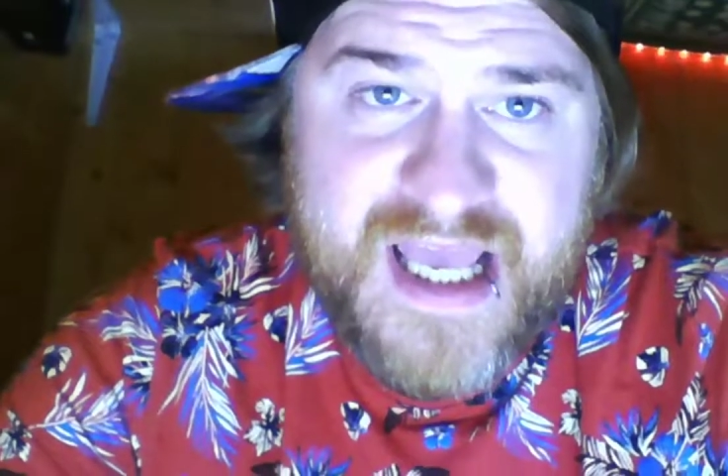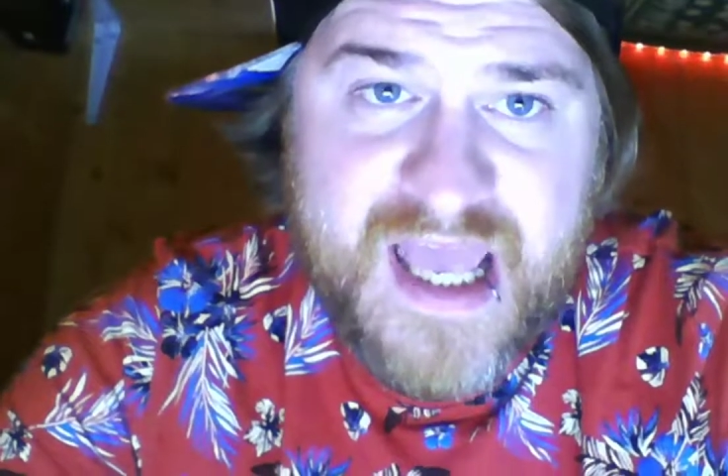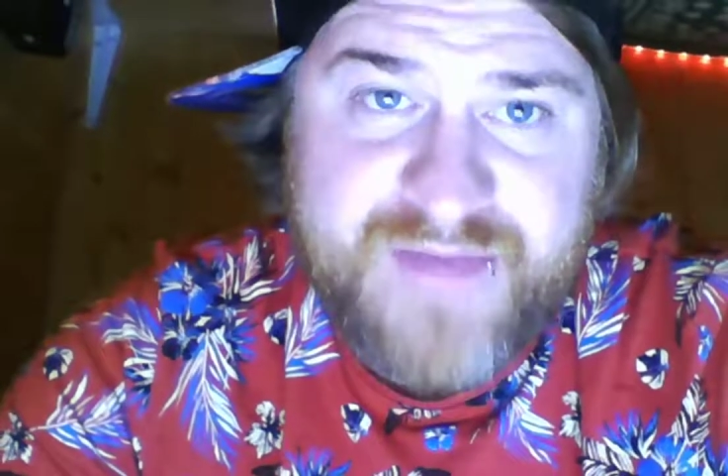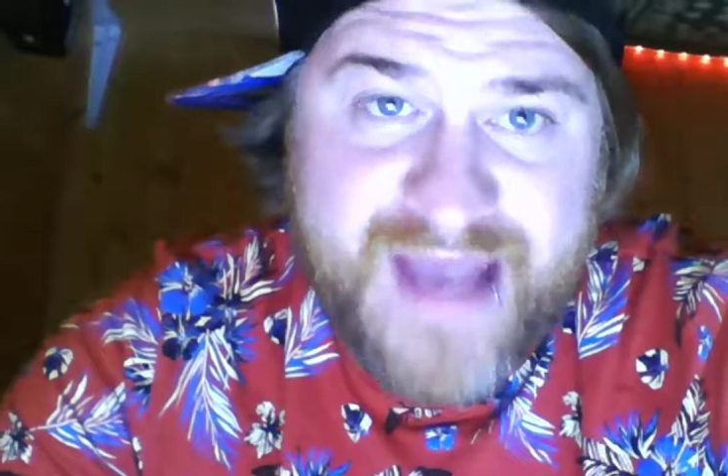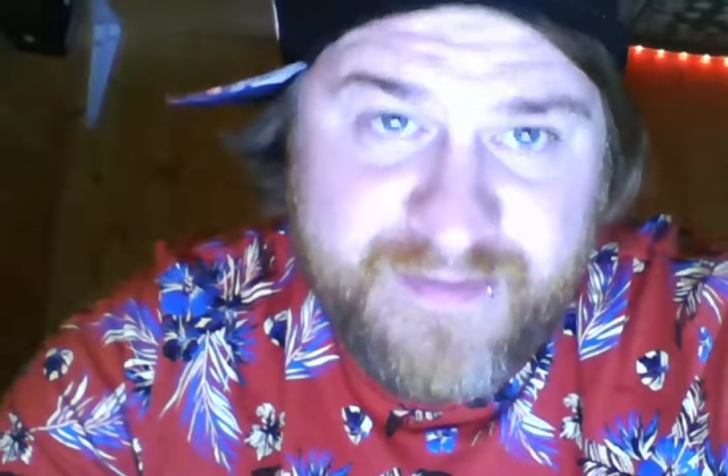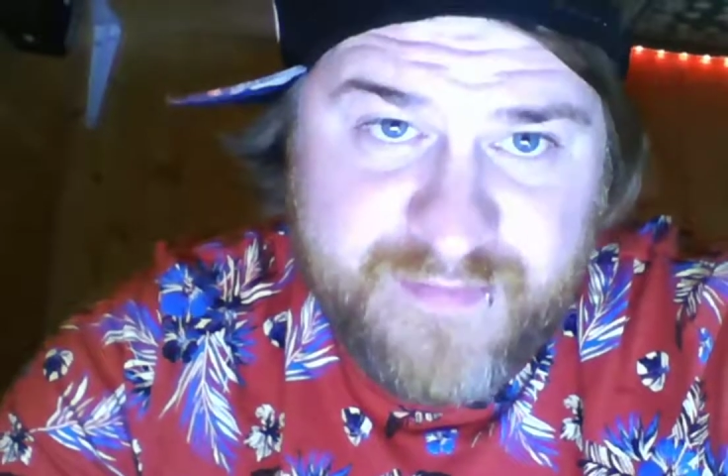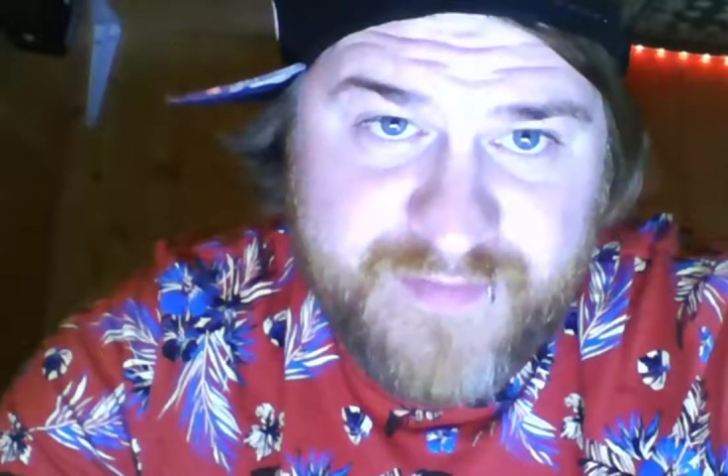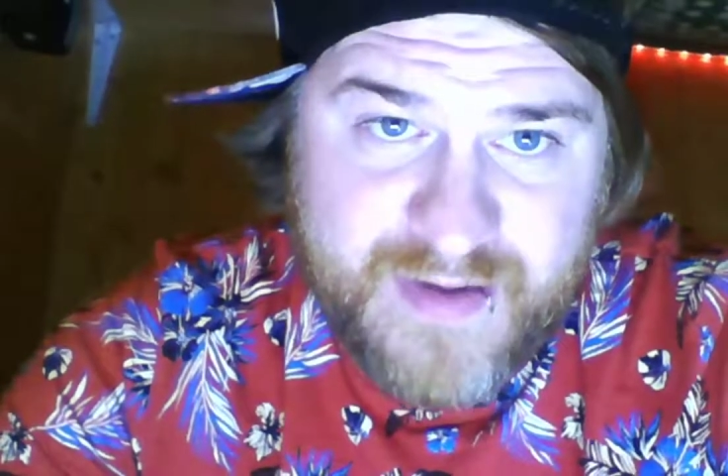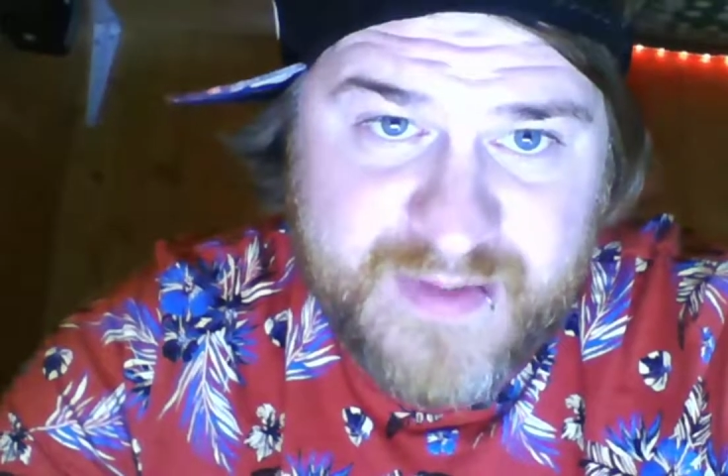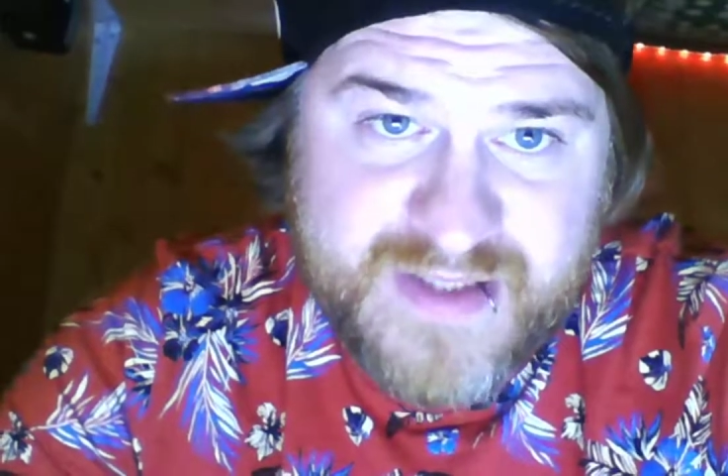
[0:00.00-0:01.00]
If you haven't
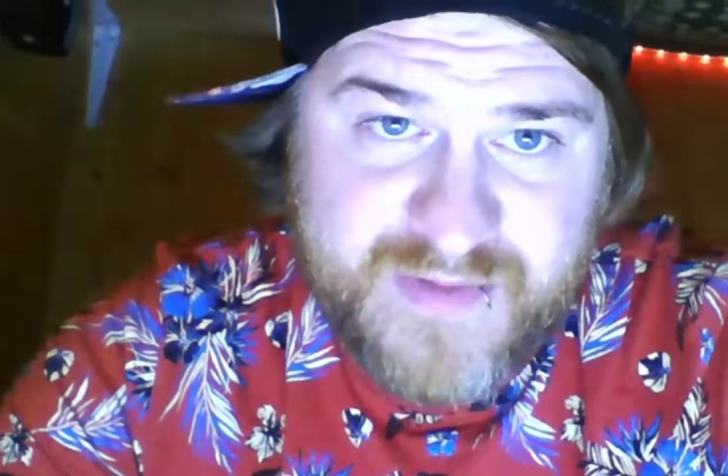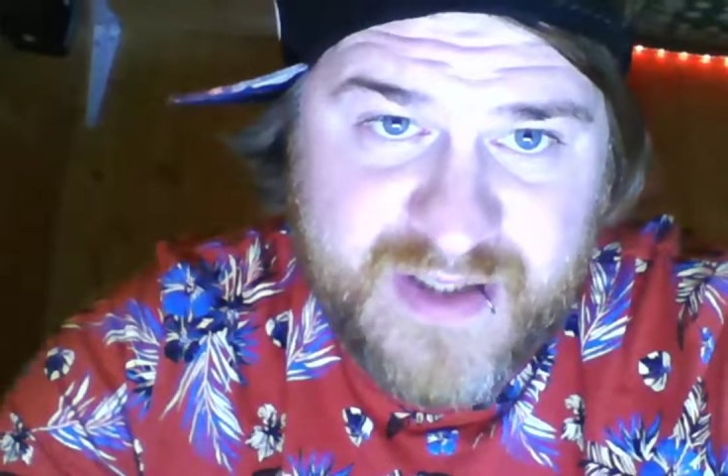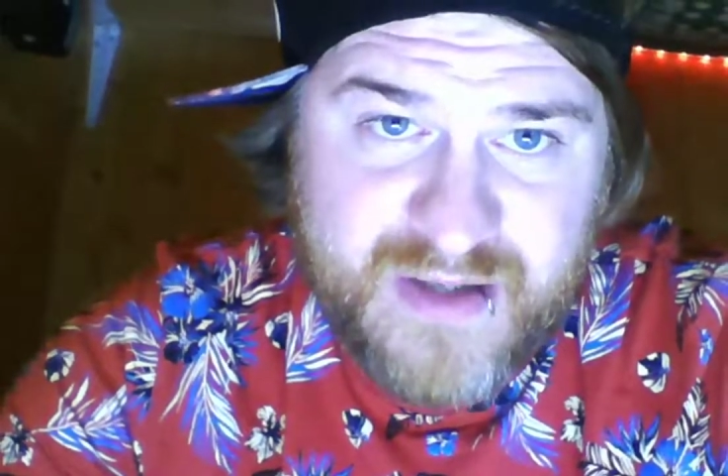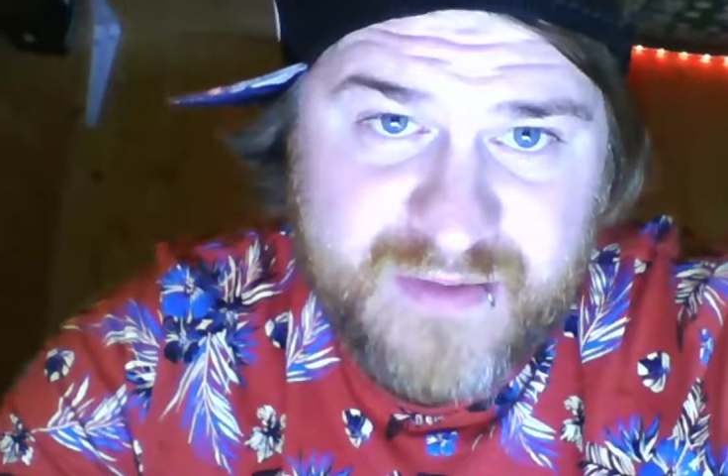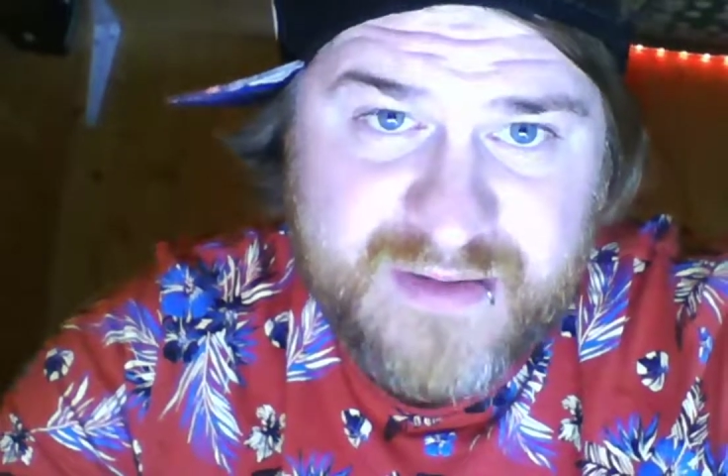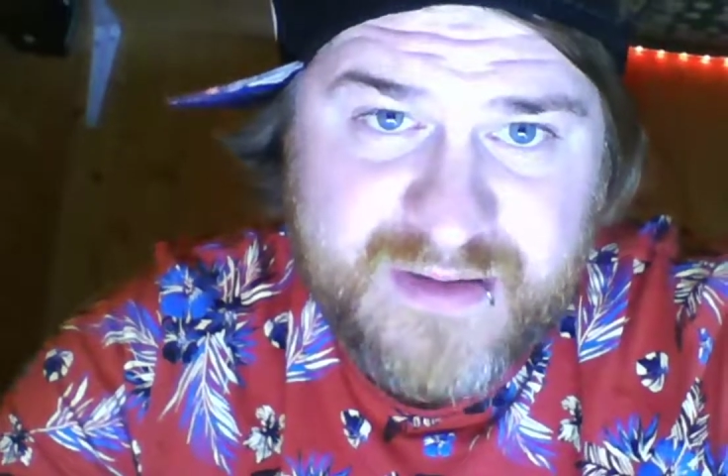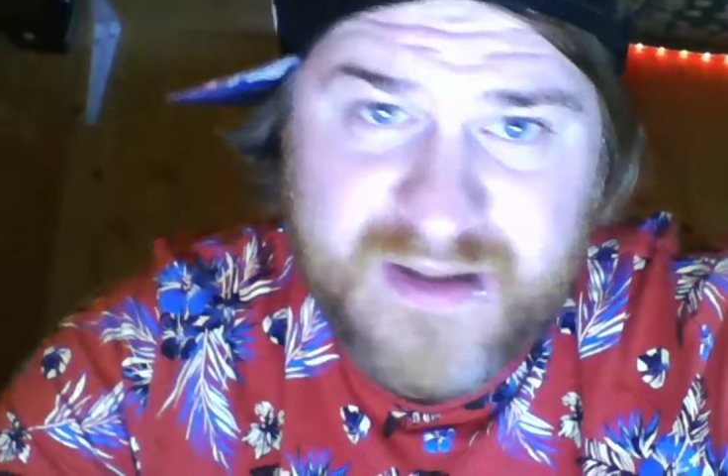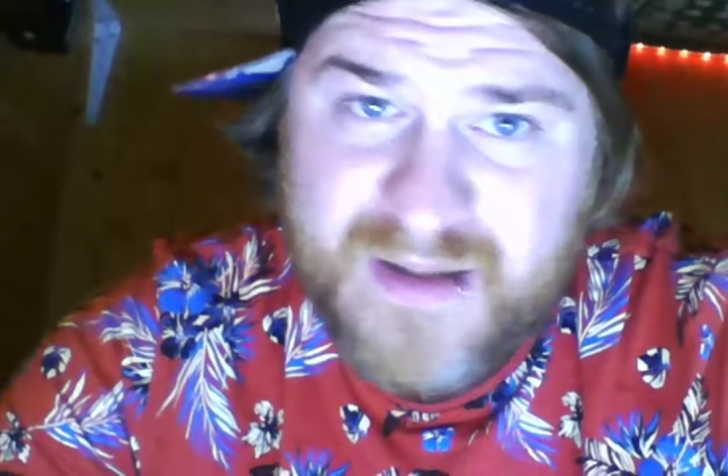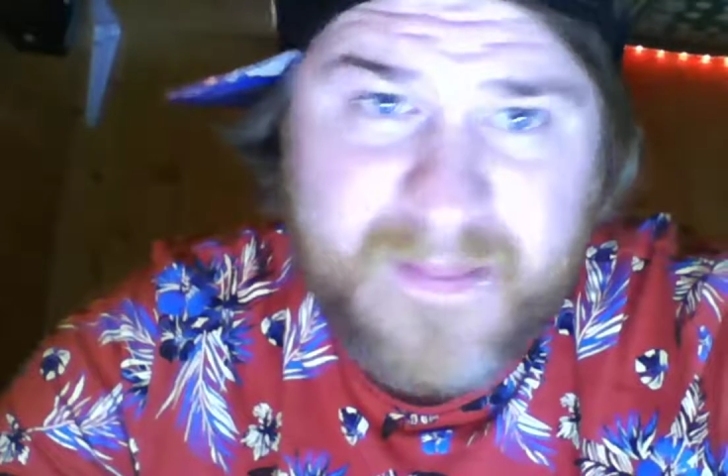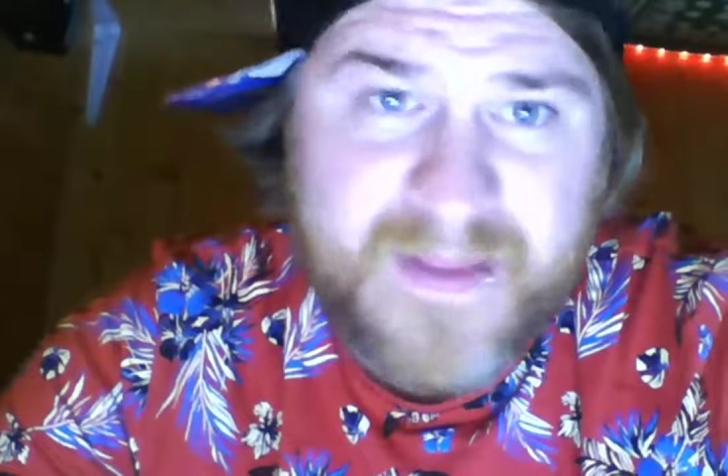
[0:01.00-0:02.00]
found this video,
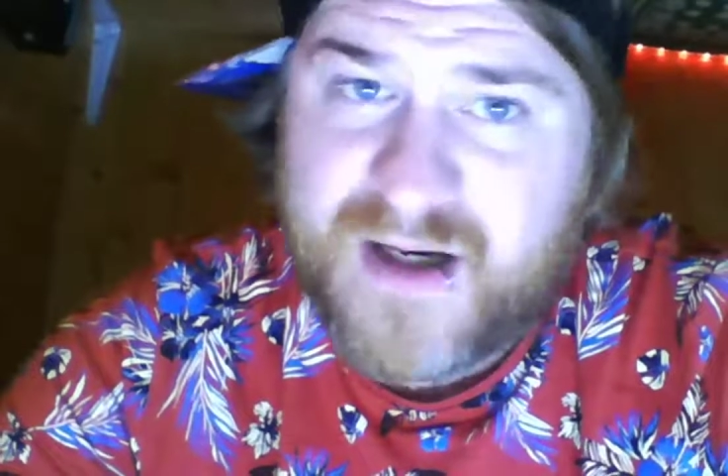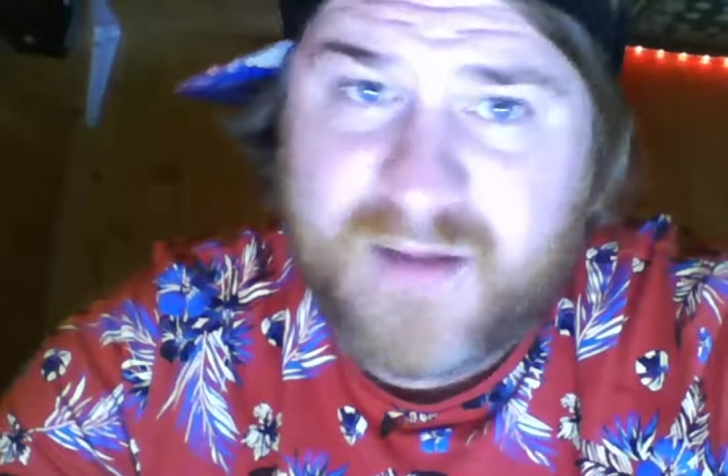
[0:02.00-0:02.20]
then